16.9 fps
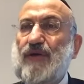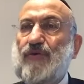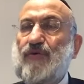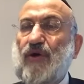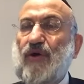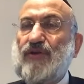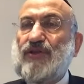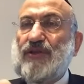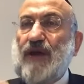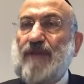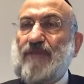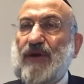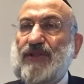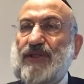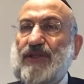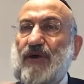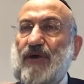You're
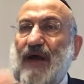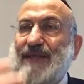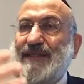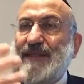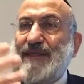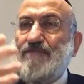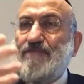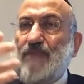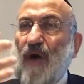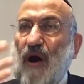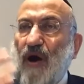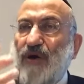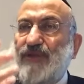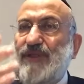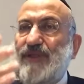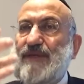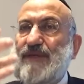somebody who has a
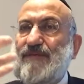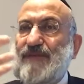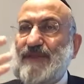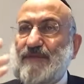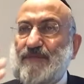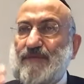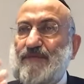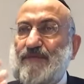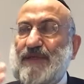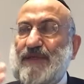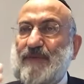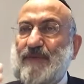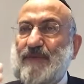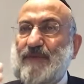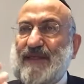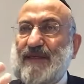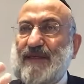positive
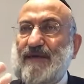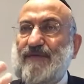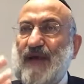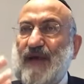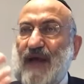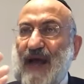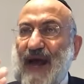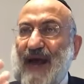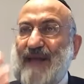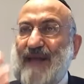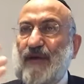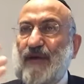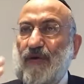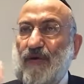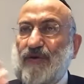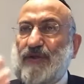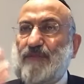perspective and it
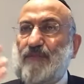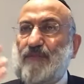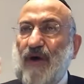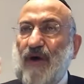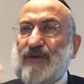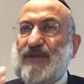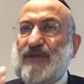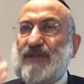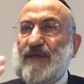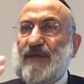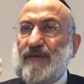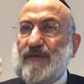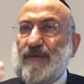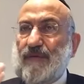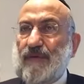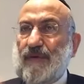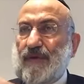looks positive in
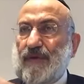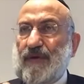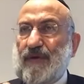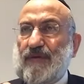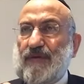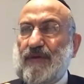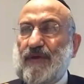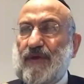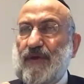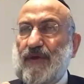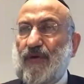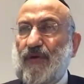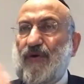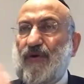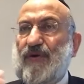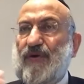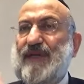the world
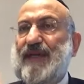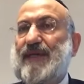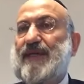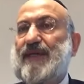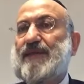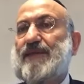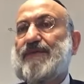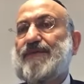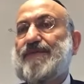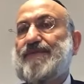or negative.